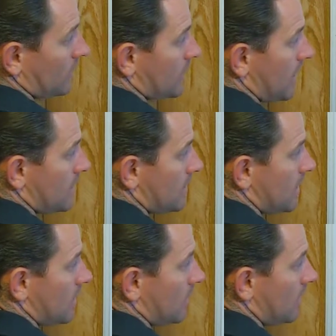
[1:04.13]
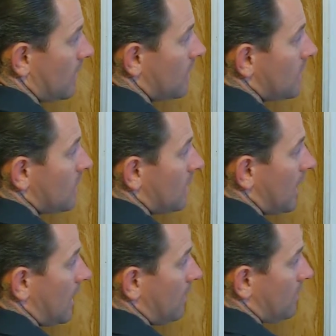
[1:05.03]
in this case here,
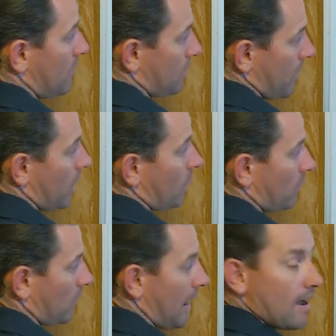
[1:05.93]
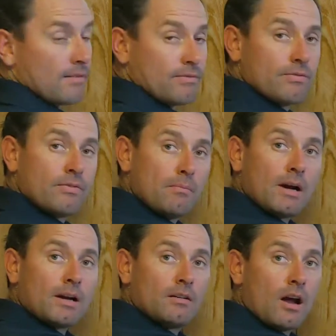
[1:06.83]
the operator will have the
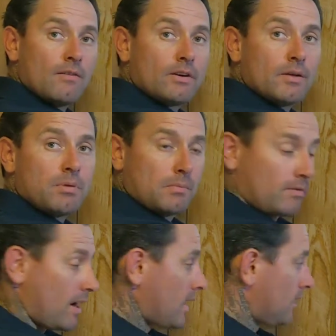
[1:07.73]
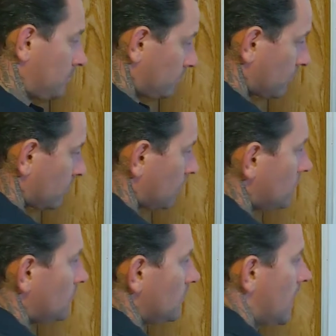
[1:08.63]
bucket over here probably ready.
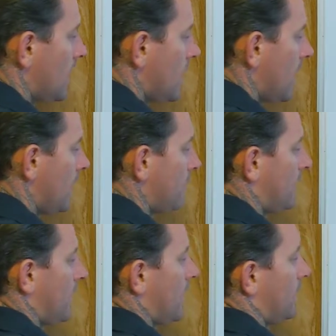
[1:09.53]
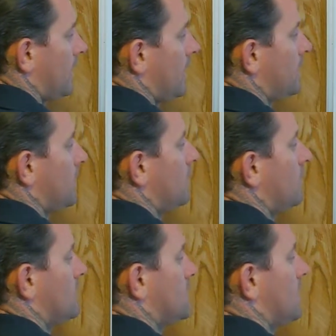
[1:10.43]
And if you can, you come in
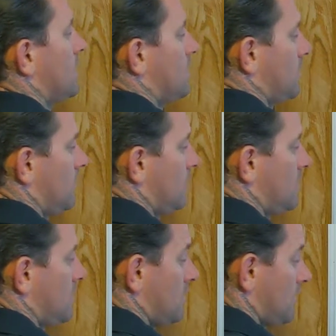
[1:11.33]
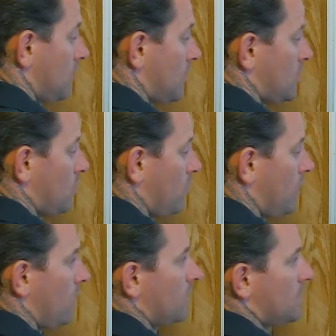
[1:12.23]
nice and wide,
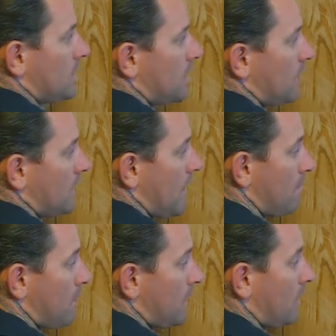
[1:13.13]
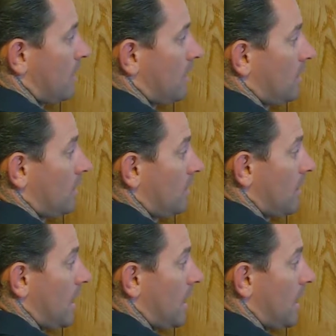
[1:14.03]
obviously giving that bucket